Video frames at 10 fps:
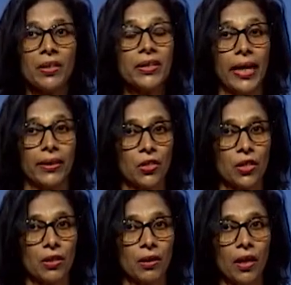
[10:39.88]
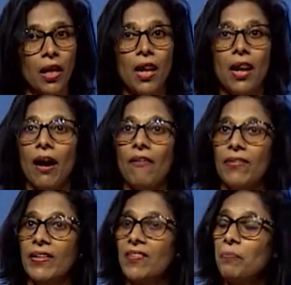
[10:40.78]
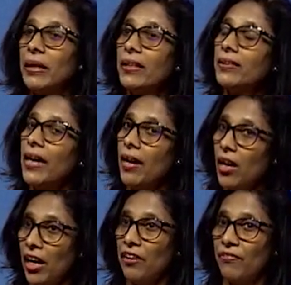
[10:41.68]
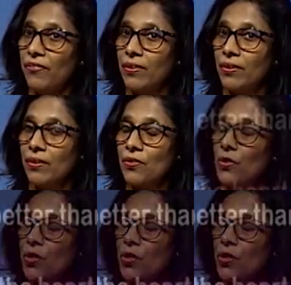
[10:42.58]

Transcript: Yet, love is better than life. So,